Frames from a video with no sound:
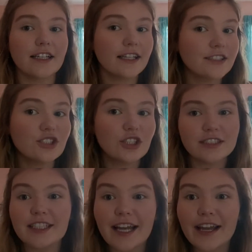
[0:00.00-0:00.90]
it's just
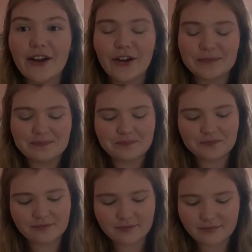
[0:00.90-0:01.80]
hair.
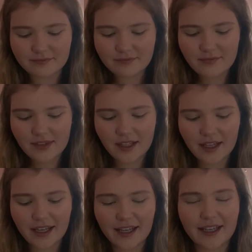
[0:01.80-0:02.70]

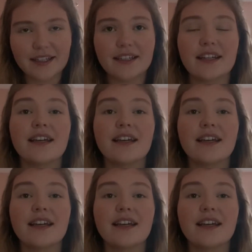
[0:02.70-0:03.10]
And